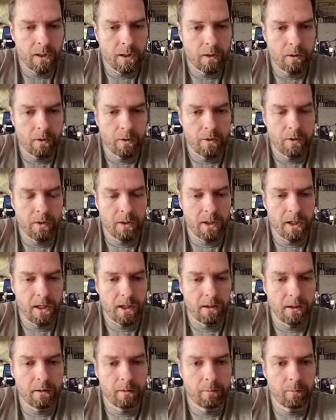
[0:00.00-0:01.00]
or you could
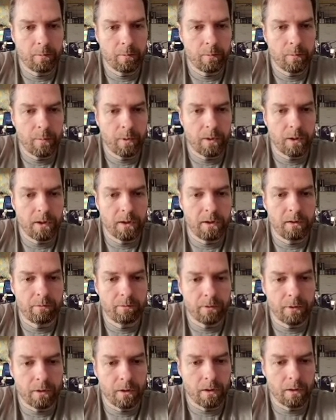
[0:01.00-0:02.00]
add a
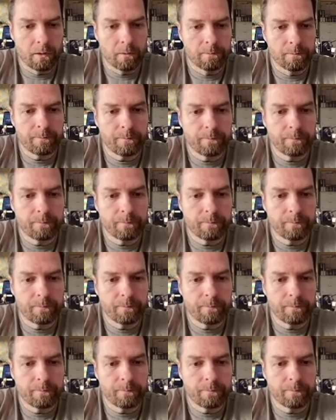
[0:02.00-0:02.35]
different column.